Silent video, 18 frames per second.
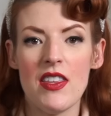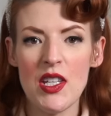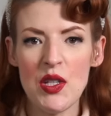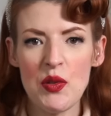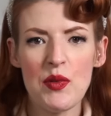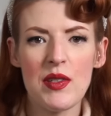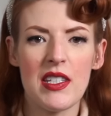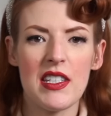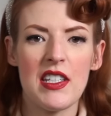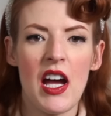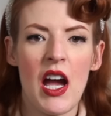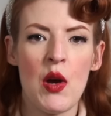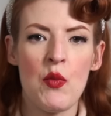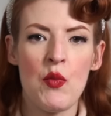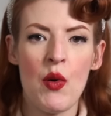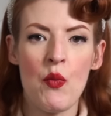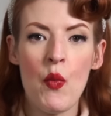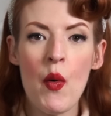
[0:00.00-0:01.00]
This was a
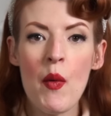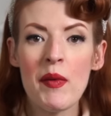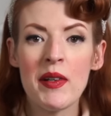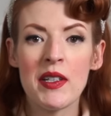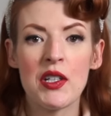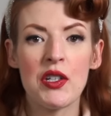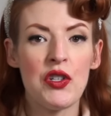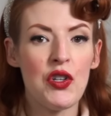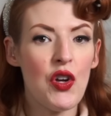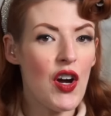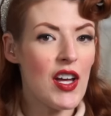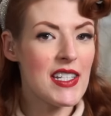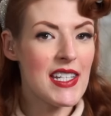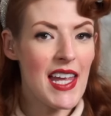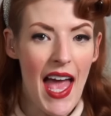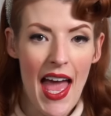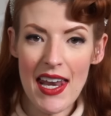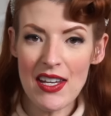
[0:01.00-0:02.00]
time when women could not
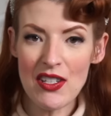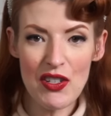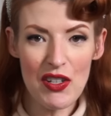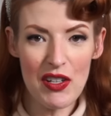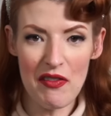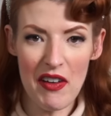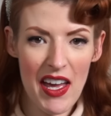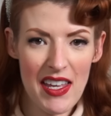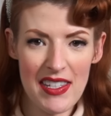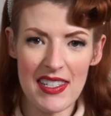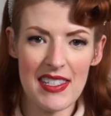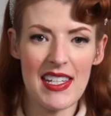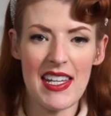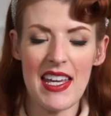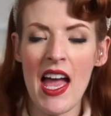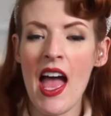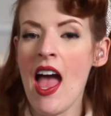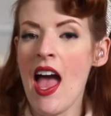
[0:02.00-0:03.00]
attend
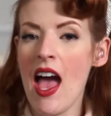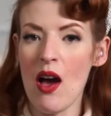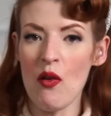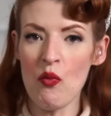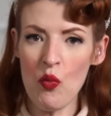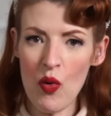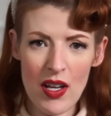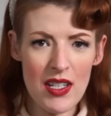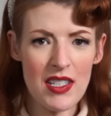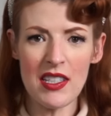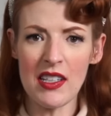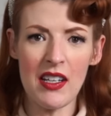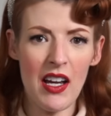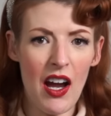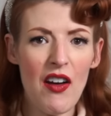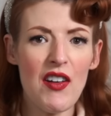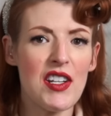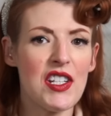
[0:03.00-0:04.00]
university and weren't
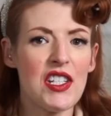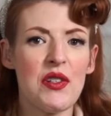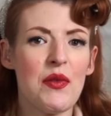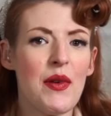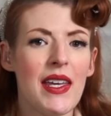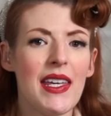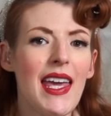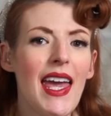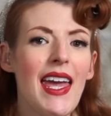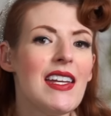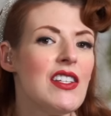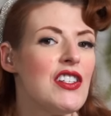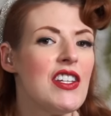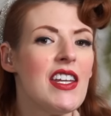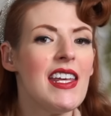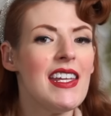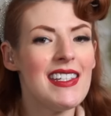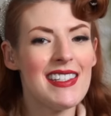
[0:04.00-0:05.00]
encouraged to engage
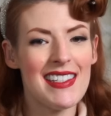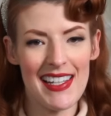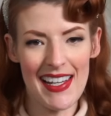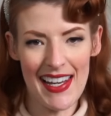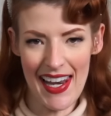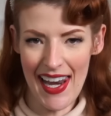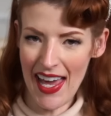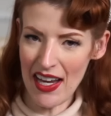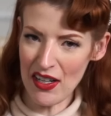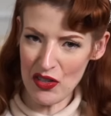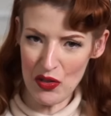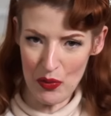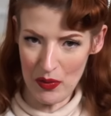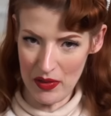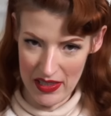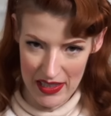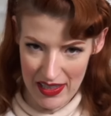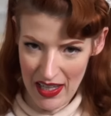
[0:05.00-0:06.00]
in
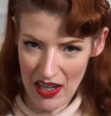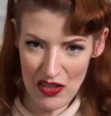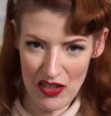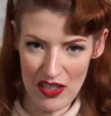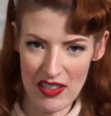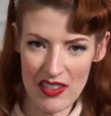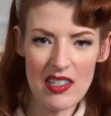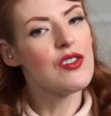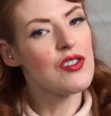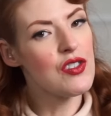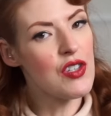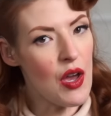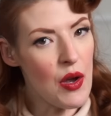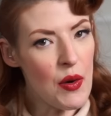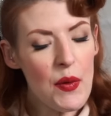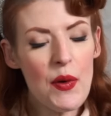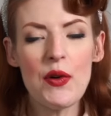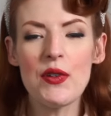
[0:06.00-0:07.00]
intellectual discussions.
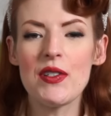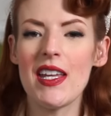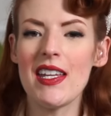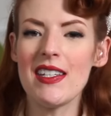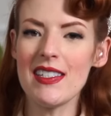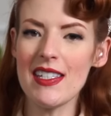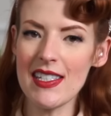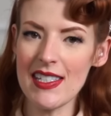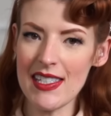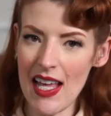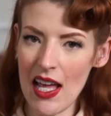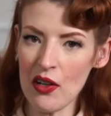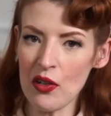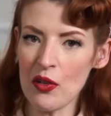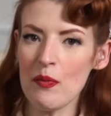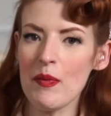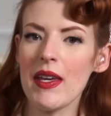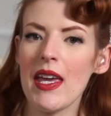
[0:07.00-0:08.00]
So Hortense
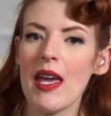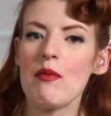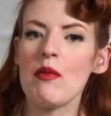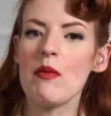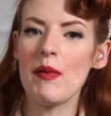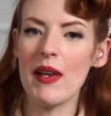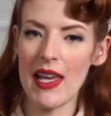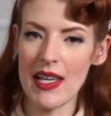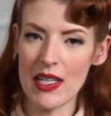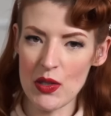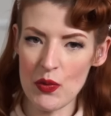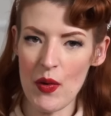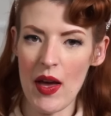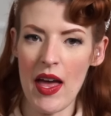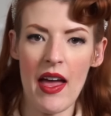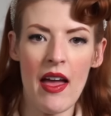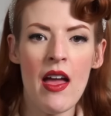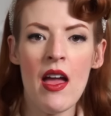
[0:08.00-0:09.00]
salon became a place
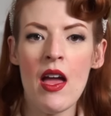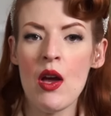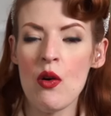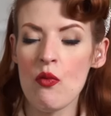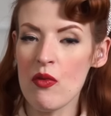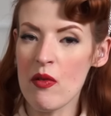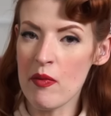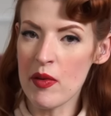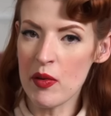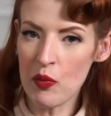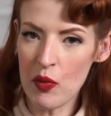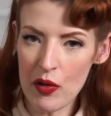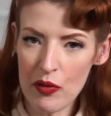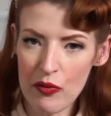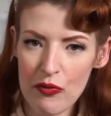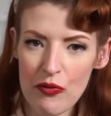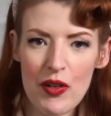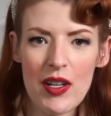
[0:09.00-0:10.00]
where women were
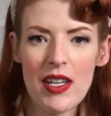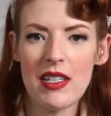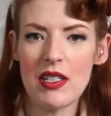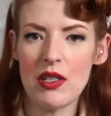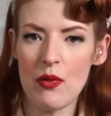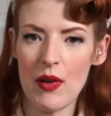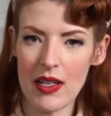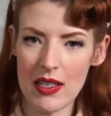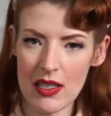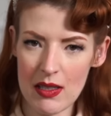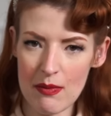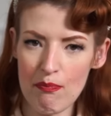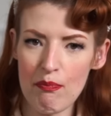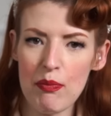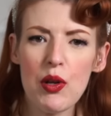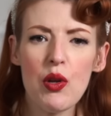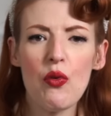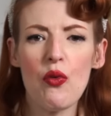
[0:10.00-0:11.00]
free to
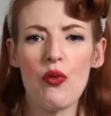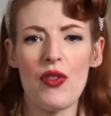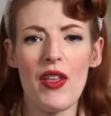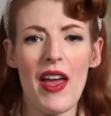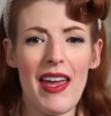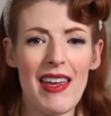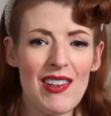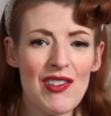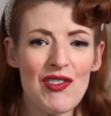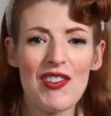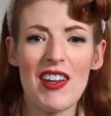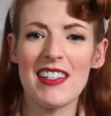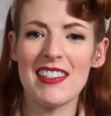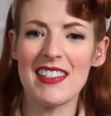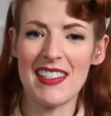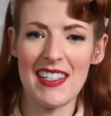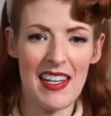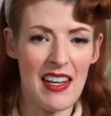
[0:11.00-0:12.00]
explore their
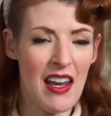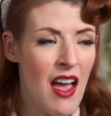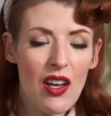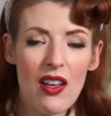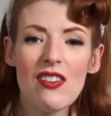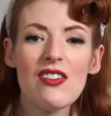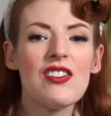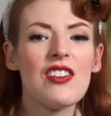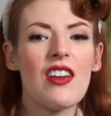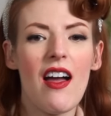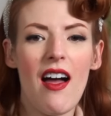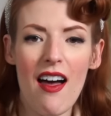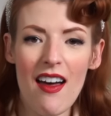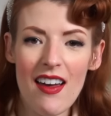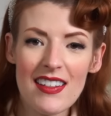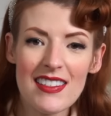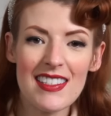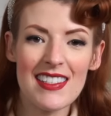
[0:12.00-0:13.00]
interests in culture,
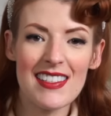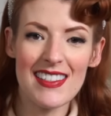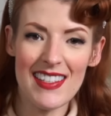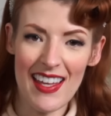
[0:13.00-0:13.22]
arts and